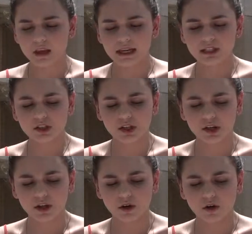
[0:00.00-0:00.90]

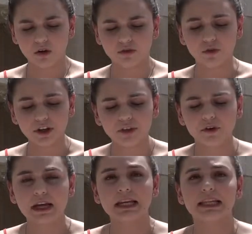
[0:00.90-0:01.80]
Until 4th
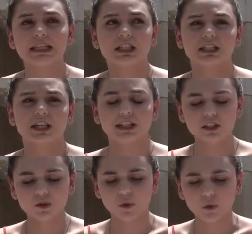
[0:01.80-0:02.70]
grade that she changed
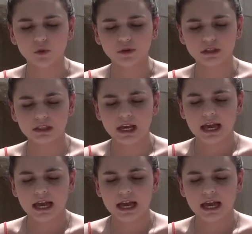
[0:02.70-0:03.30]
schools,